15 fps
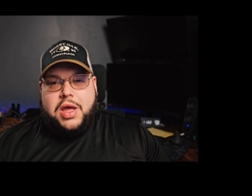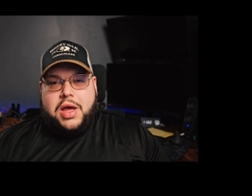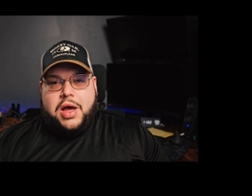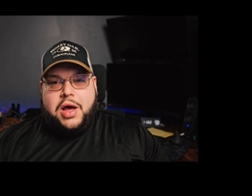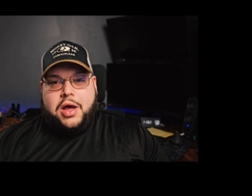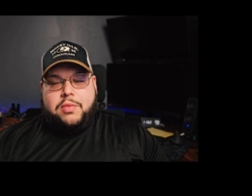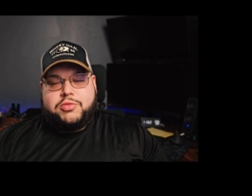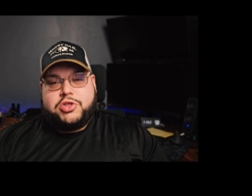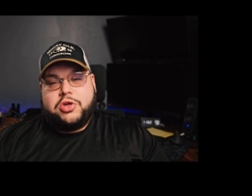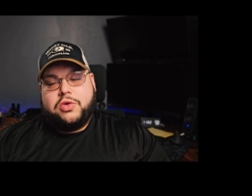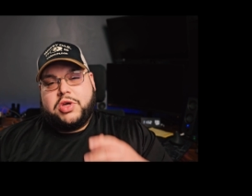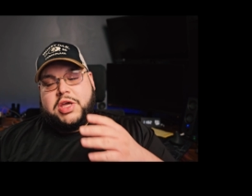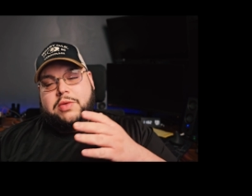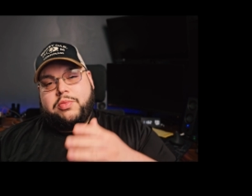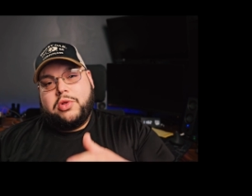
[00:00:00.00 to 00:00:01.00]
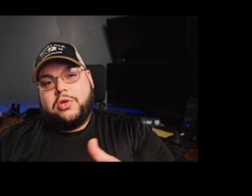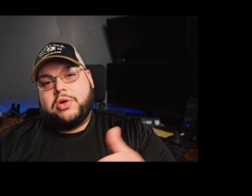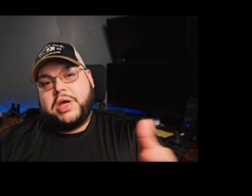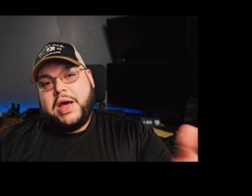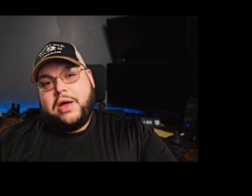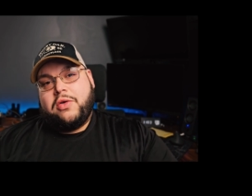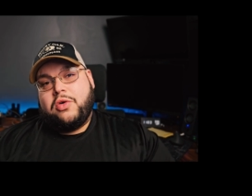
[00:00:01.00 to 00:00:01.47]
Um, so keep a
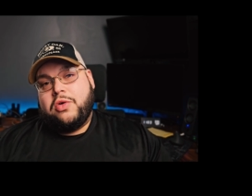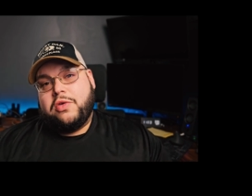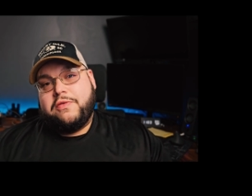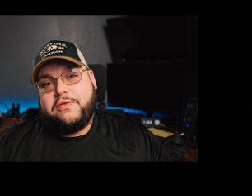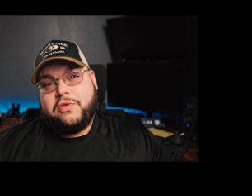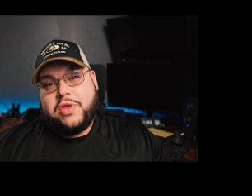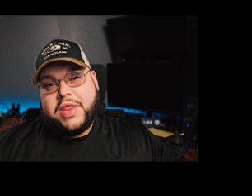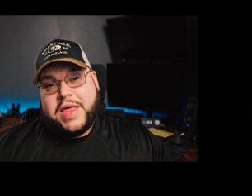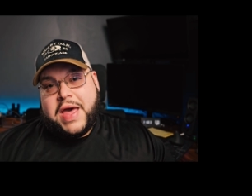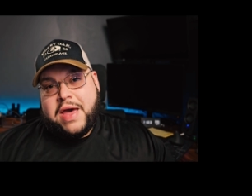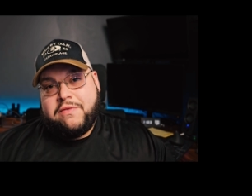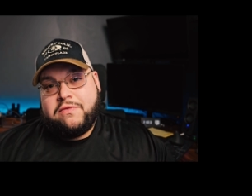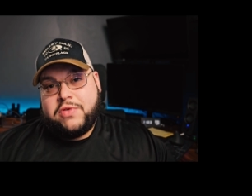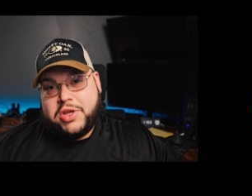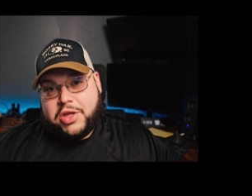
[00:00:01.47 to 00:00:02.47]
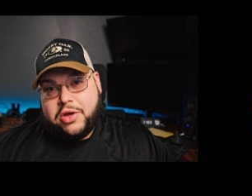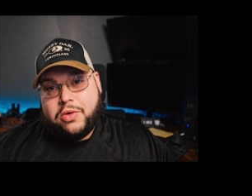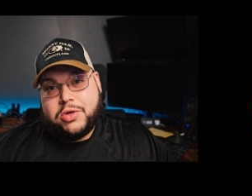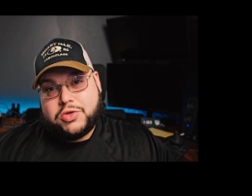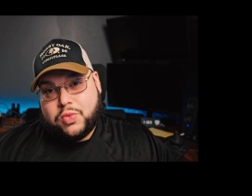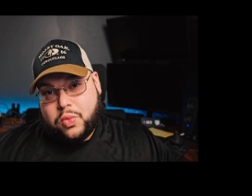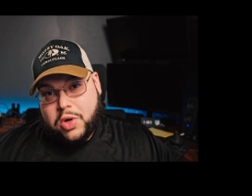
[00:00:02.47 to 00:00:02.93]
lookout on for that video
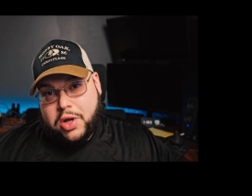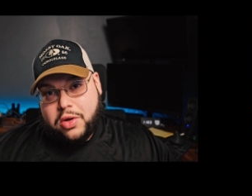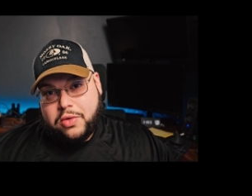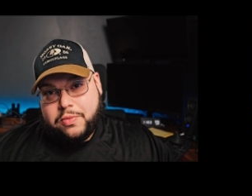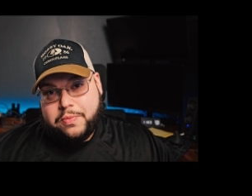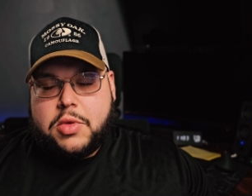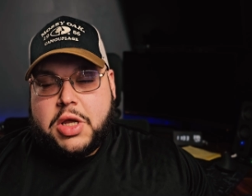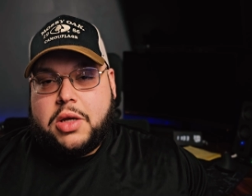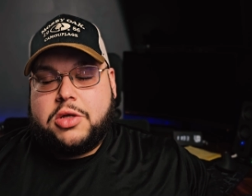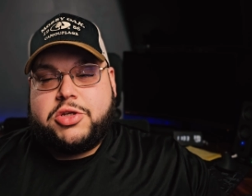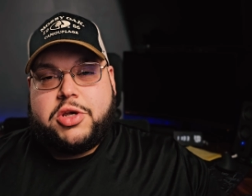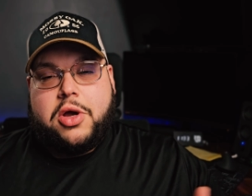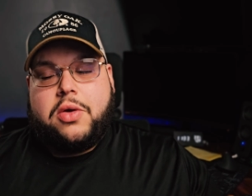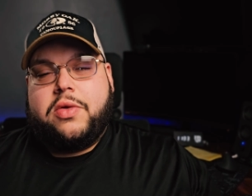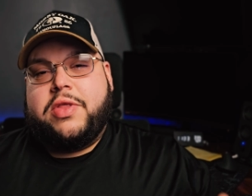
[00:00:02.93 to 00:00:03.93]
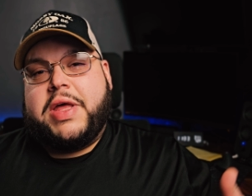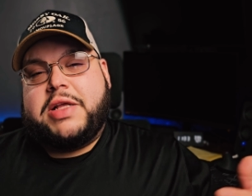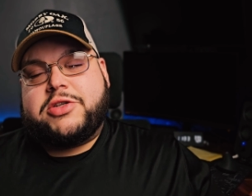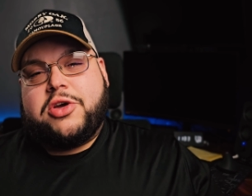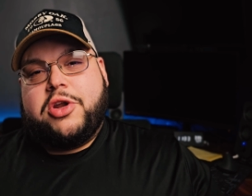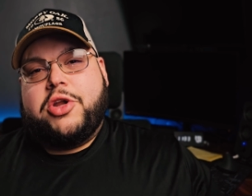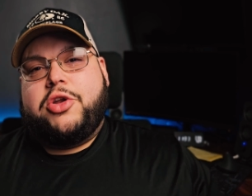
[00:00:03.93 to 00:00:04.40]
as well. So that's
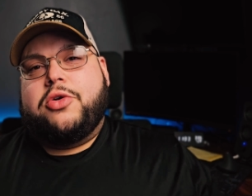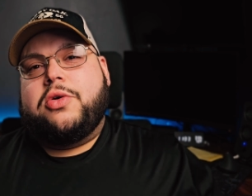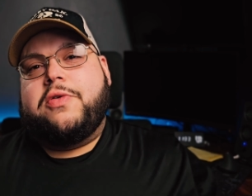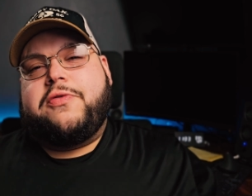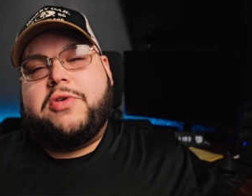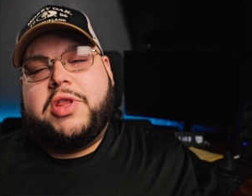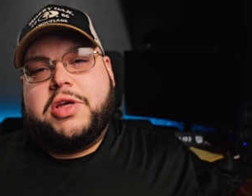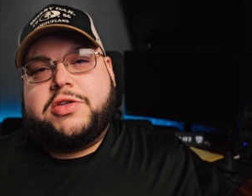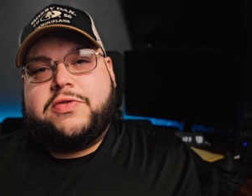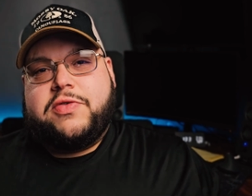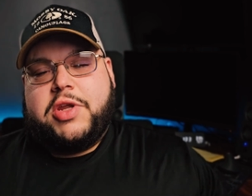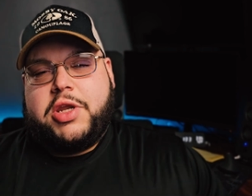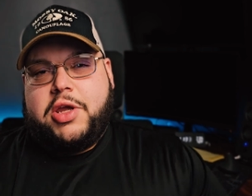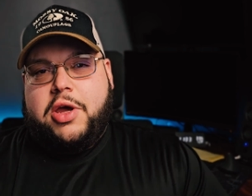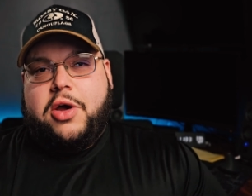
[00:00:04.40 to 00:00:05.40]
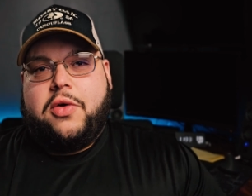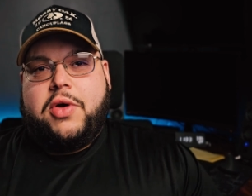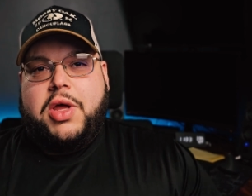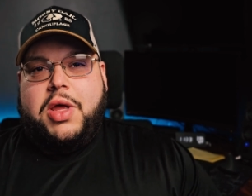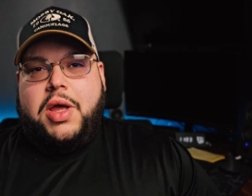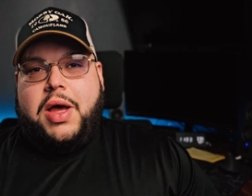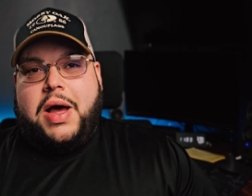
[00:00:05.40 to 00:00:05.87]
going to do it for this video.
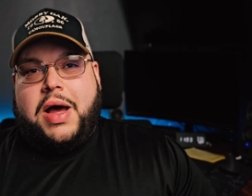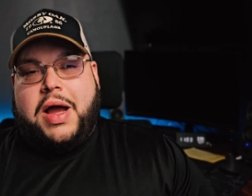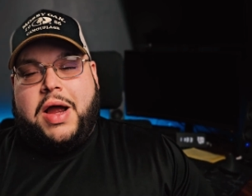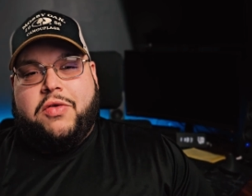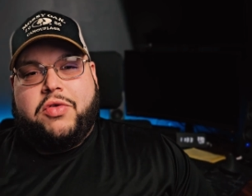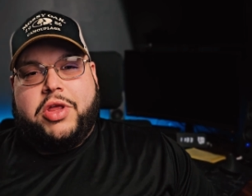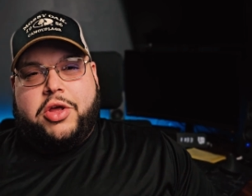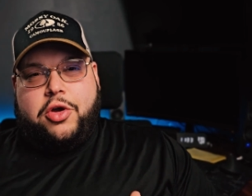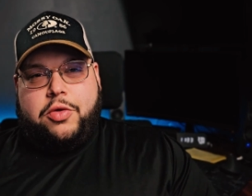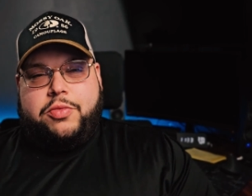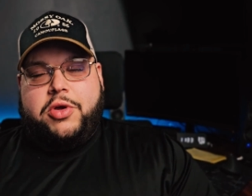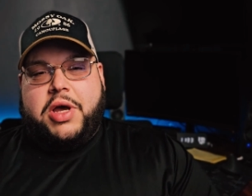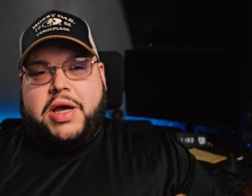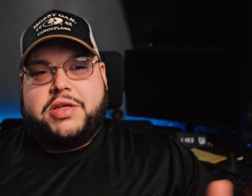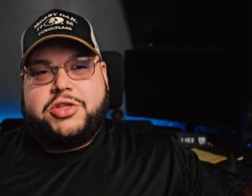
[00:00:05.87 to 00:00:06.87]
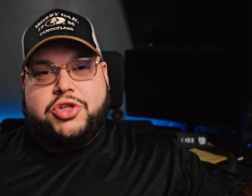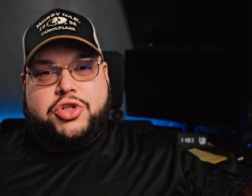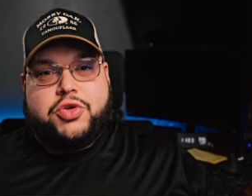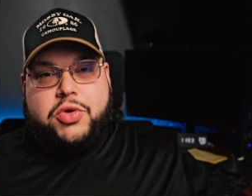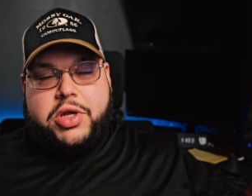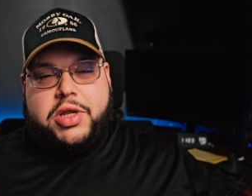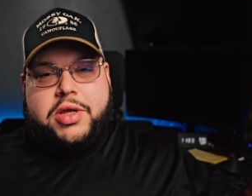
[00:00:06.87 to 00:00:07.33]
Uh, I really hope you guys
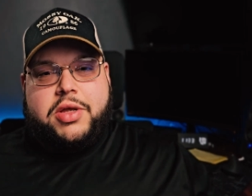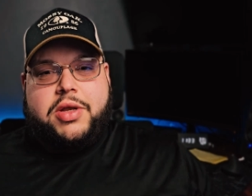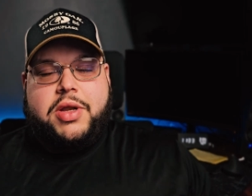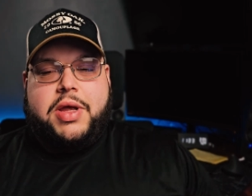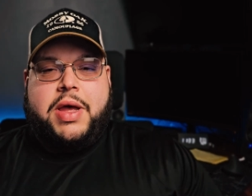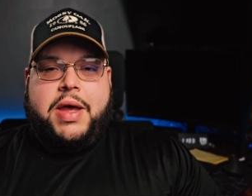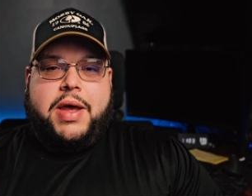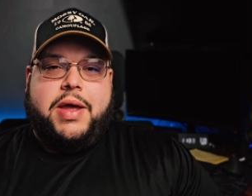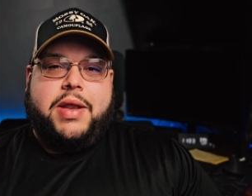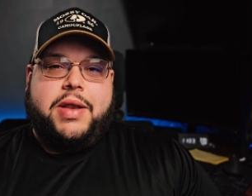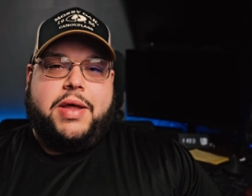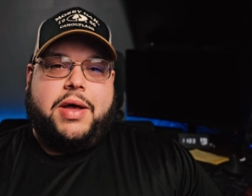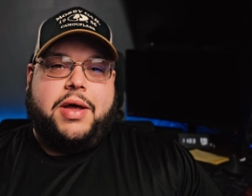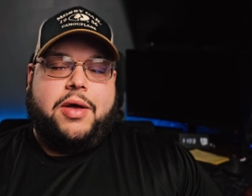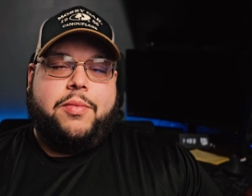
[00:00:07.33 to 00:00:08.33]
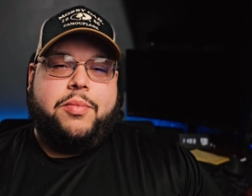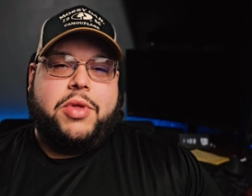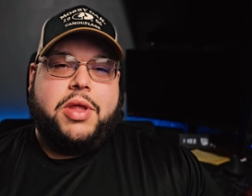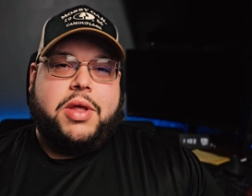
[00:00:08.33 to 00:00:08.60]
enjoyed it. And, um,